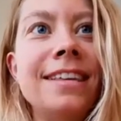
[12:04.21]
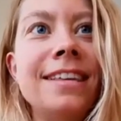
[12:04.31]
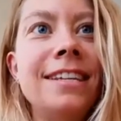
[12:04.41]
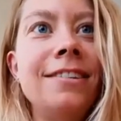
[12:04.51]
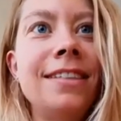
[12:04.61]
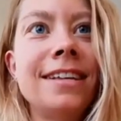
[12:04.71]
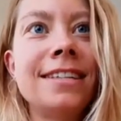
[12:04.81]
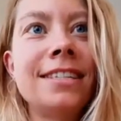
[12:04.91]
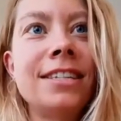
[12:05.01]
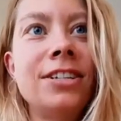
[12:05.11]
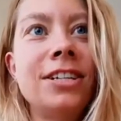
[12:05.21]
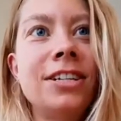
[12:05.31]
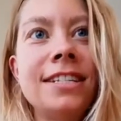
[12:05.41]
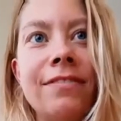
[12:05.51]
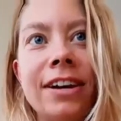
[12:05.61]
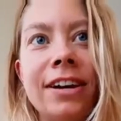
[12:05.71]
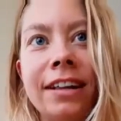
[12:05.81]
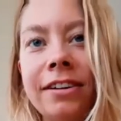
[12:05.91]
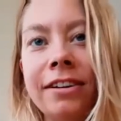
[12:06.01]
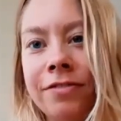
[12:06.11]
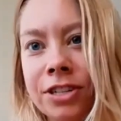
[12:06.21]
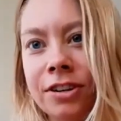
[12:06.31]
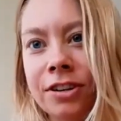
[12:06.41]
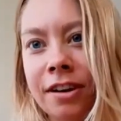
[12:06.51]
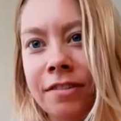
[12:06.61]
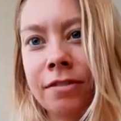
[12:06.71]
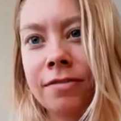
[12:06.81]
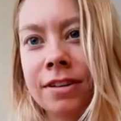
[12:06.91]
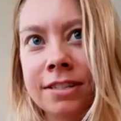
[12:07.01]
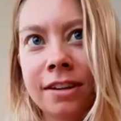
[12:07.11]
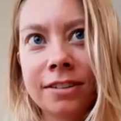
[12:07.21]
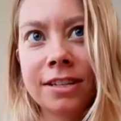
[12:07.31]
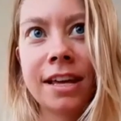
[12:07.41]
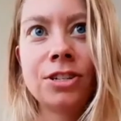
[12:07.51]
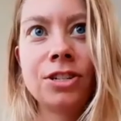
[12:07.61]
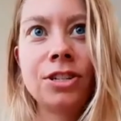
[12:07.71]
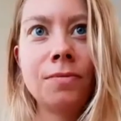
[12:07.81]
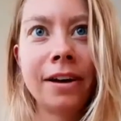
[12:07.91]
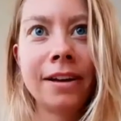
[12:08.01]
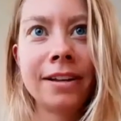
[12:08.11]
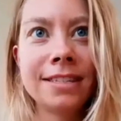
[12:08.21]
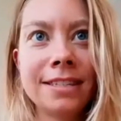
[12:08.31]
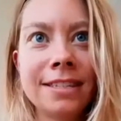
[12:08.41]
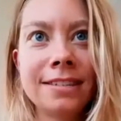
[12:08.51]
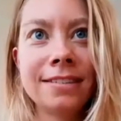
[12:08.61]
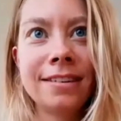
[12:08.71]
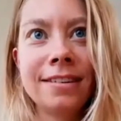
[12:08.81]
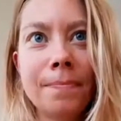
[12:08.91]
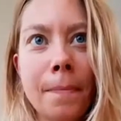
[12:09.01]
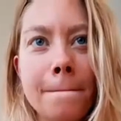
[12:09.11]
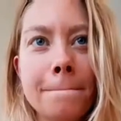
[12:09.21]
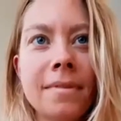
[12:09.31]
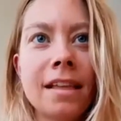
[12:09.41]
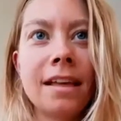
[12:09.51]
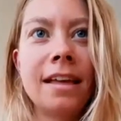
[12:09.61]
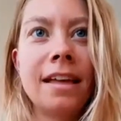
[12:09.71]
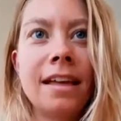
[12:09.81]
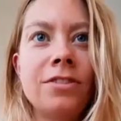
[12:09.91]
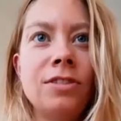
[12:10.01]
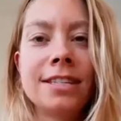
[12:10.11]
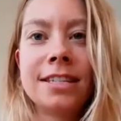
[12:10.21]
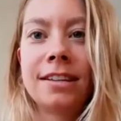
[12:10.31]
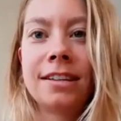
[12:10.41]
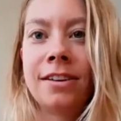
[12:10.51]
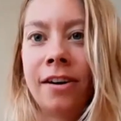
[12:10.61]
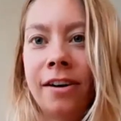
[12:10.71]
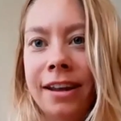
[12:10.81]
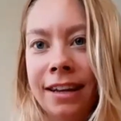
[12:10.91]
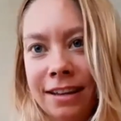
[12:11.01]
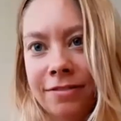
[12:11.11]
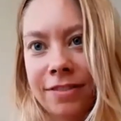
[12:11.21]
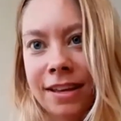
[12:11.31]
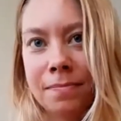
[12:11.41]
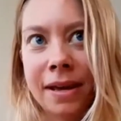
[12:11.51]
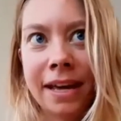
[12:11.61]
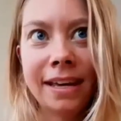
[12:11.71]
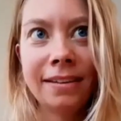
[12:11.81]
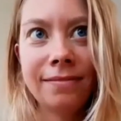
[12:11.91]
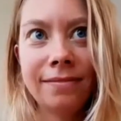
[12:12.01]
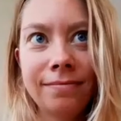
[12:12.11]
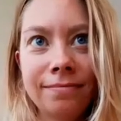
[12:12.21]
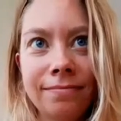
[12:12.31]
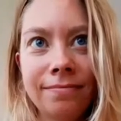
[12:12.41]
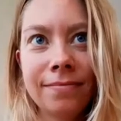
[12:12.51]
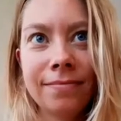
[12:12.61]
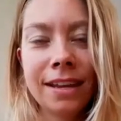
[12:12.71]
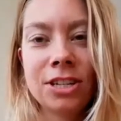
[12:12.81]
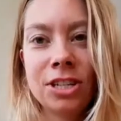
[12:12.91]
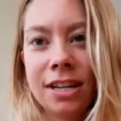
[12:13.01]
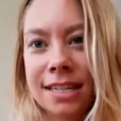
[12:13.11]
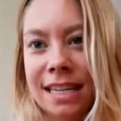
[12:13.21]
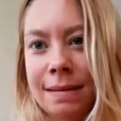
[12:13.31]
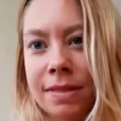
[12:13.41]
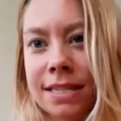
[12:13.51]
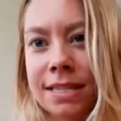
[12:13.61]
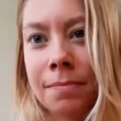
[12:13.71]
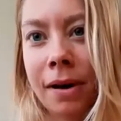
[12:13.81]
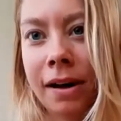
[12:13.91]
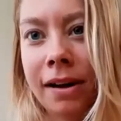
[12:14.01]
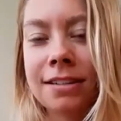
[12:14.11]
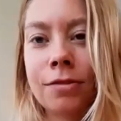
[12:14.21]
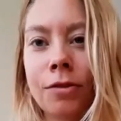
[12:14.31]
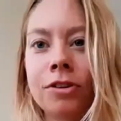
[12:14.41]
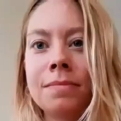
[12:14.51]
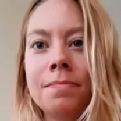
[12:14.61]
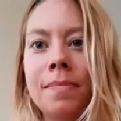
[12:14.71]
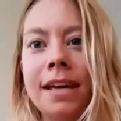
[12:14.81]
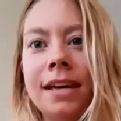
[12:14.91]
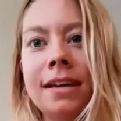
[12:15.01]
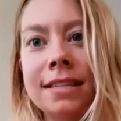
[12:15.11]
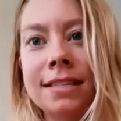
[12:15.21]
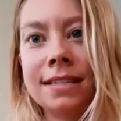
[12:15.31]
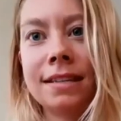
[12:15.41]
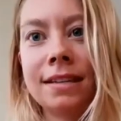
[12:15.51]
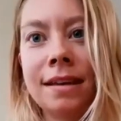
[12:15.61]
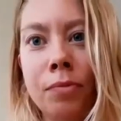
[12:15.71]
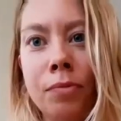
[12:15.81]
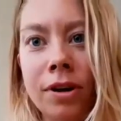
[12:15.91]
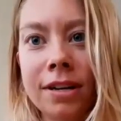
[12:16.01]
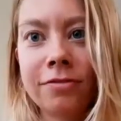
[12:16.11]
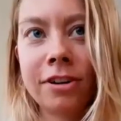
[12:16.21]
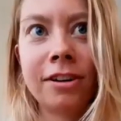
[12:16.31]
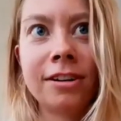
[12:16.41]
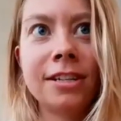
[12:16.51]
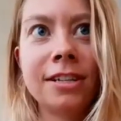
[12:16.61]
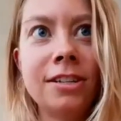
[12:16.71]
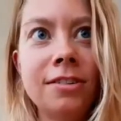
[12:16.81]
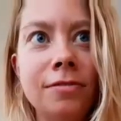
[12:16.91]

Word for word: To do this, she needs to have a clear vision of the result that she wants if she wants to not live in pain, she needs to keep this in mind in order to make this important for her to do.